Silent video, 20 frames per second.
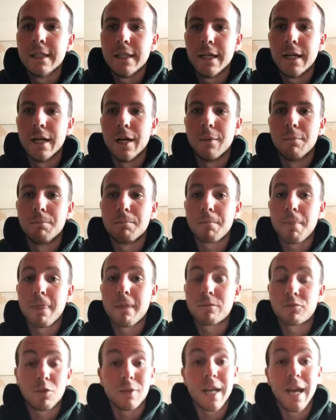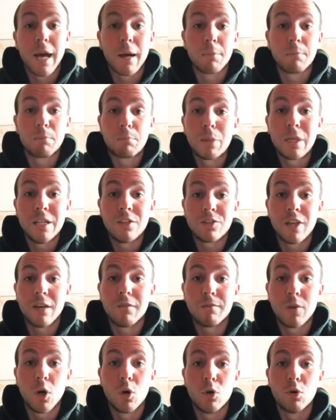Please get
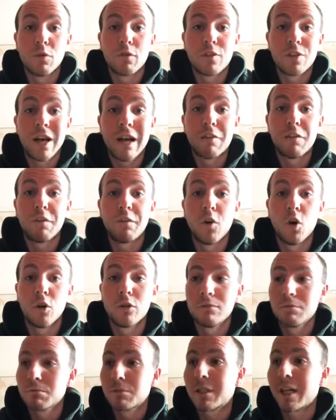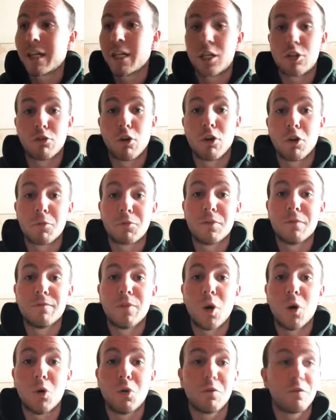involved, have fun, get your grown-ups
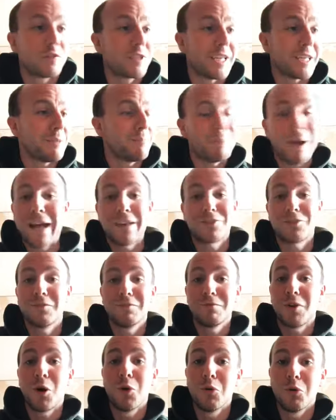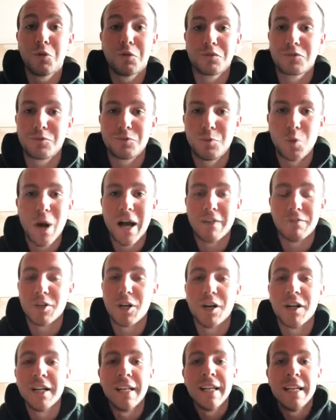involved, get your pets involved,
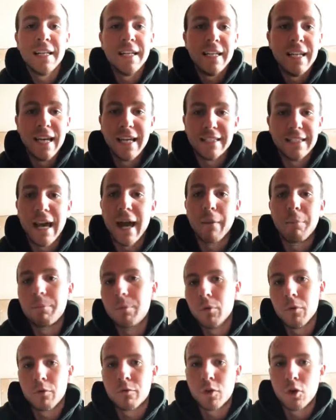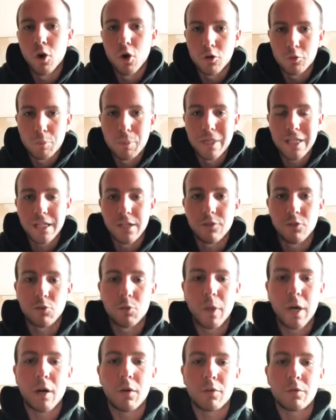whatever. And yeah, of course, please as
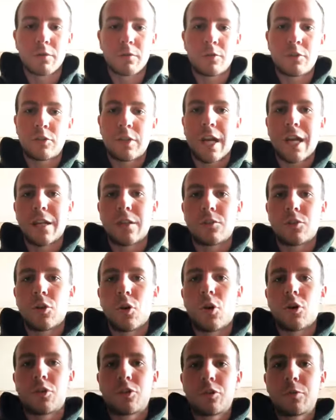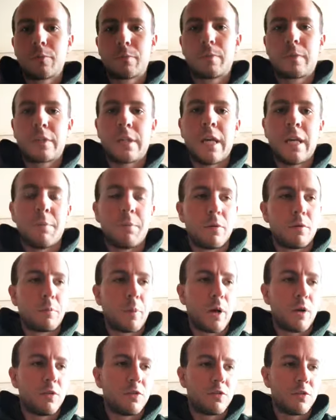well, stay in touch, keep us
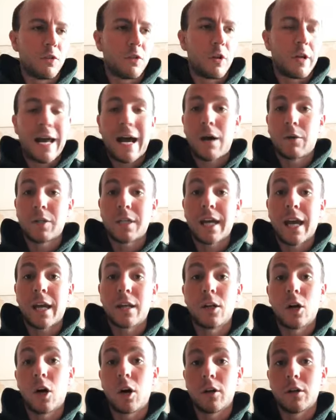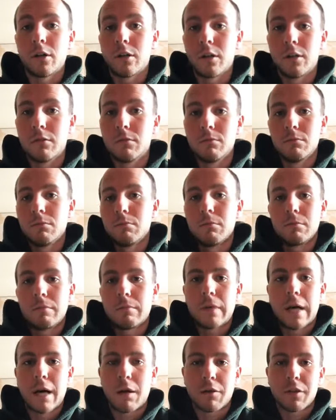posted on how you're getting on and
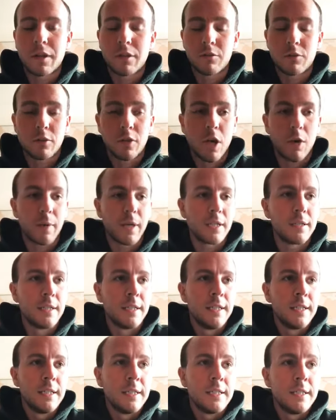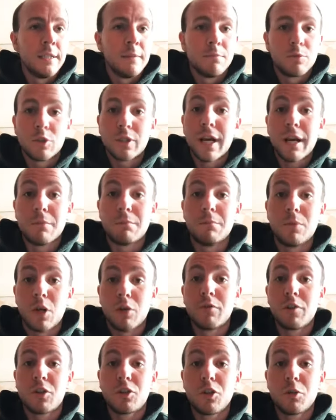how things are going. So yeah,
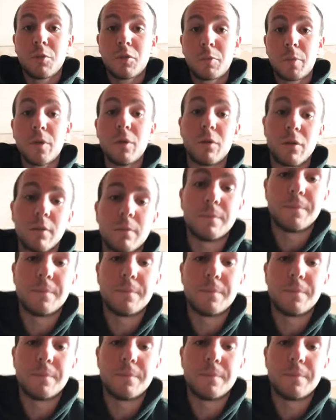over to you, Miss Booth.